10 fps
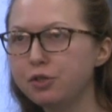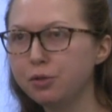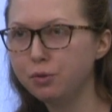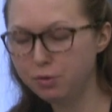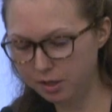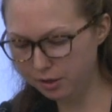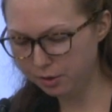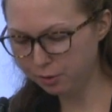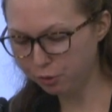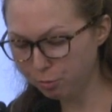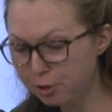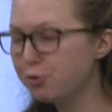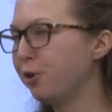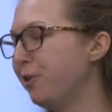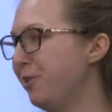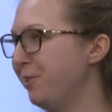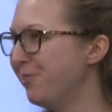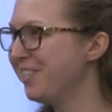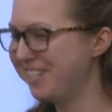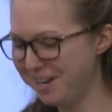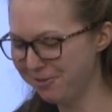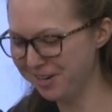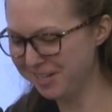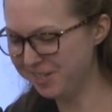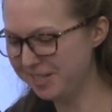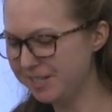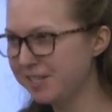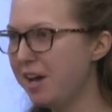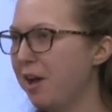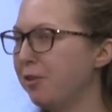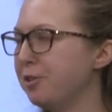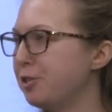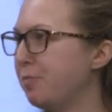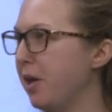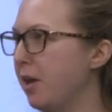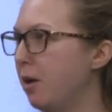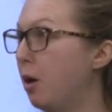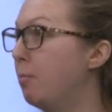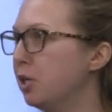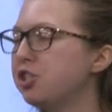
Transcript: to the gubernatorial and U S Senate races, there has been um, much